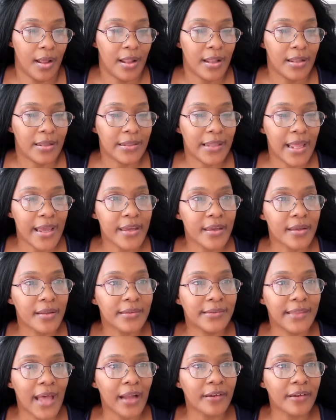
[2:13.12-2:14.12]
Like,
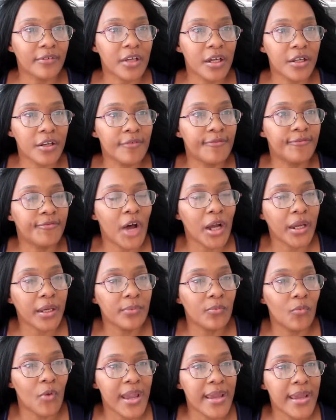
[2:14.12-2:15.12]
that could have
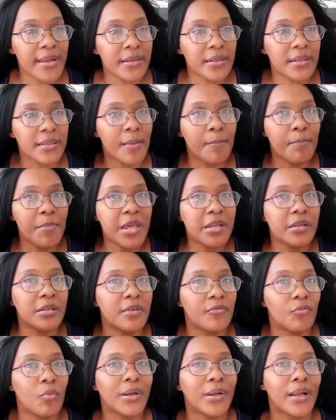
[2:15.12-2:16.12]
fucking waited in the middle
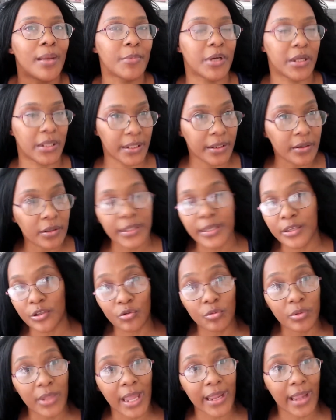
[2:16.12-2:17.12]
of what I'm
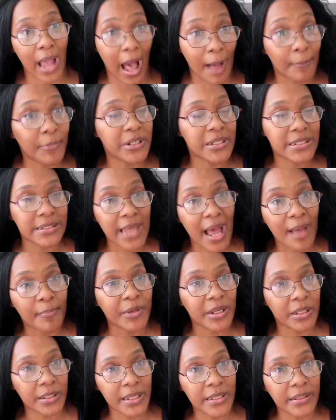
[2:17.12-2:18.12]
clearly, like, I'm gonna stop
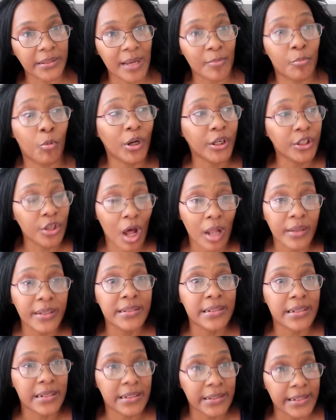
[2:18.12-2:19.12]
and clean it up. One of y'all
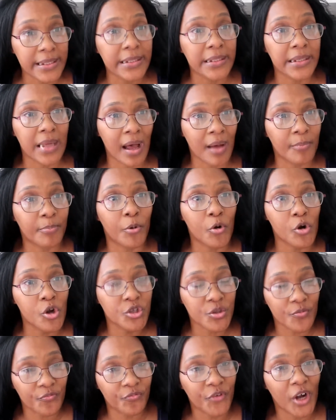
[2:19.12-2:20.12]
need to clean it up. Pour
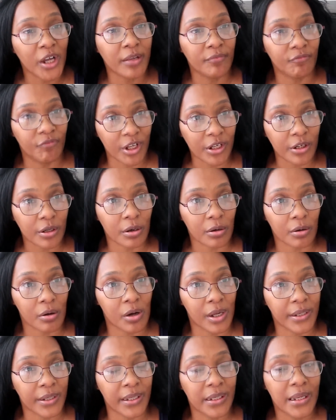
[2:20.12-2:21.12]
some fucking vinegar
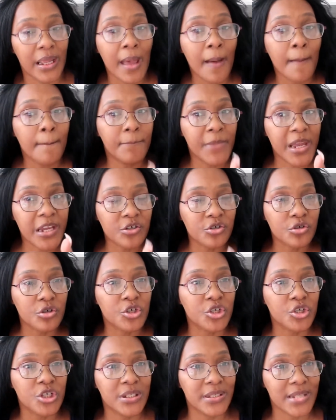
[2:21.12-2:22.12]
on it. Make sure
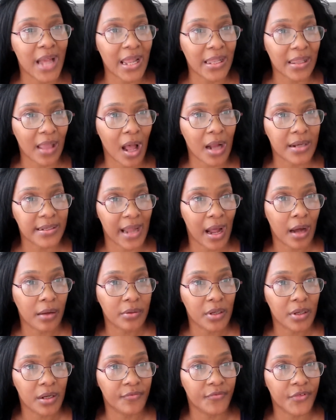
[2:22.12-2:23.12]
she's not locked
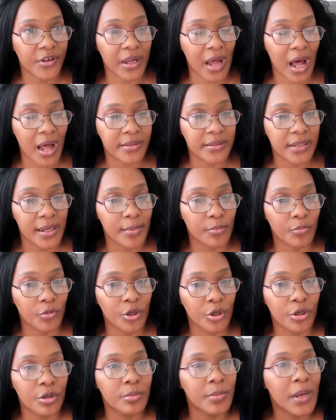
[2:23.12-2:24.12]
out of the goddamn
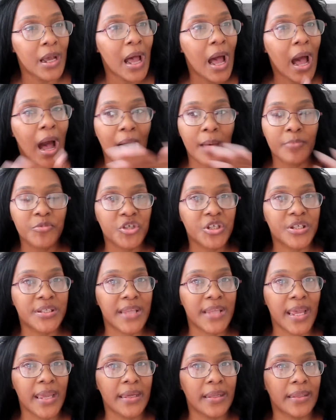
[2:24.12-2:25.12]
room. I'm just
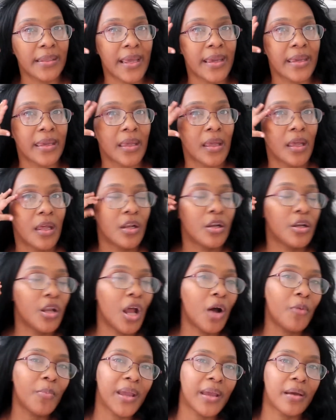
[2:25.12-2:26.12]
saying, like,
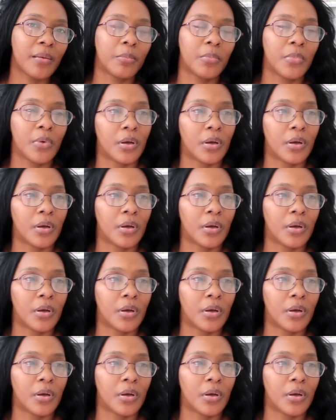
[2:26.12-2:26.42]
no ma'am.